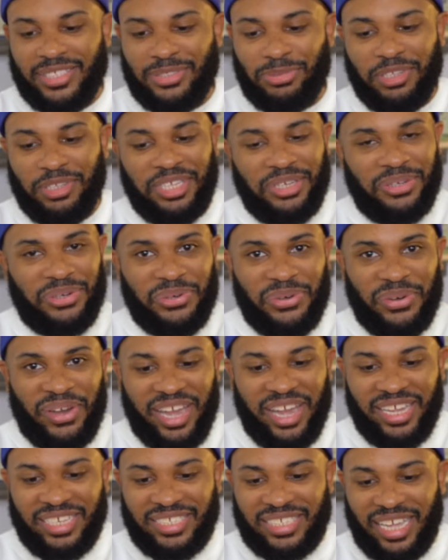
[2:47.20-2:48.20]
This really cool
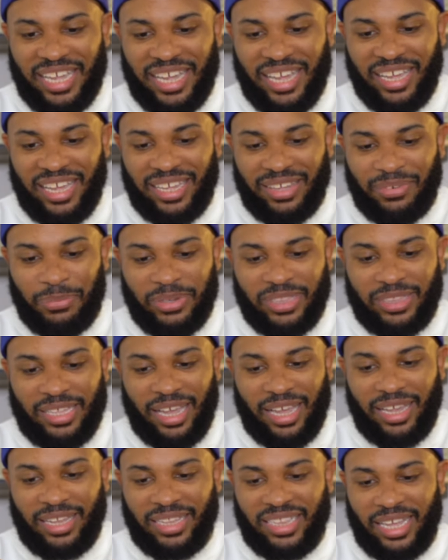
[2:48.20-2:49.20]
hang tag with
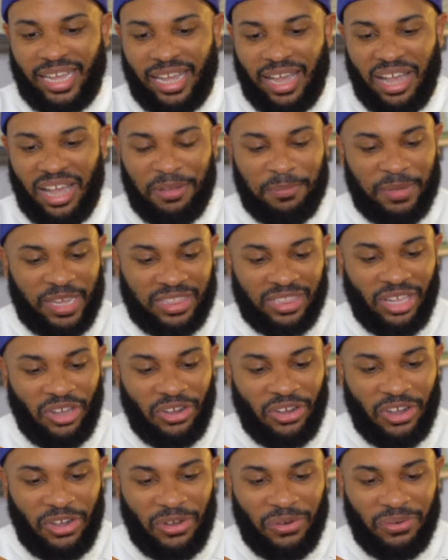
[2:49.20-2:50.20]
that that Aimé
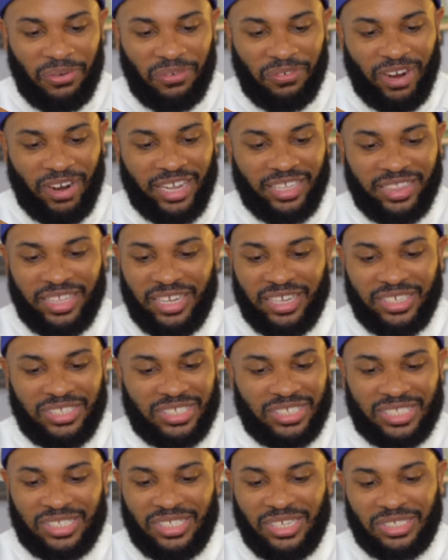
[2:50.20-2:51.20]
logo right there.
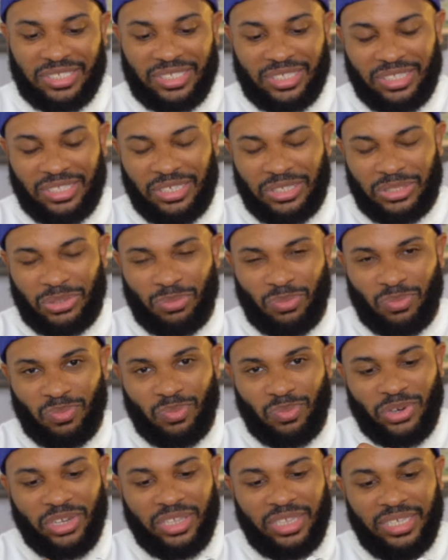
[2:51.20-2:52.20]
Just looks looks
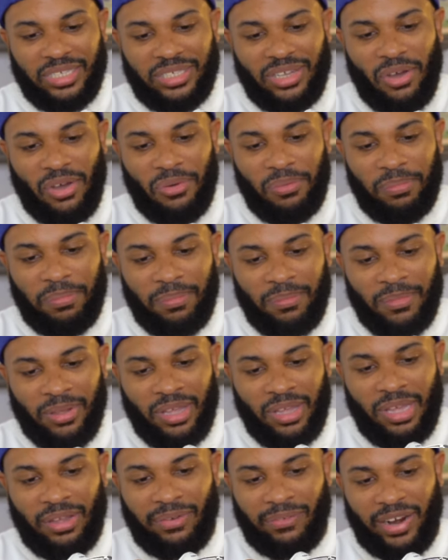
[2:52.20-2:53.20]
really dope
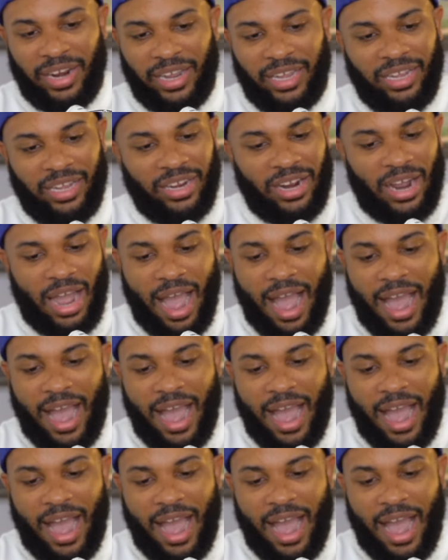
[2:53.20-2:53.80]
right here.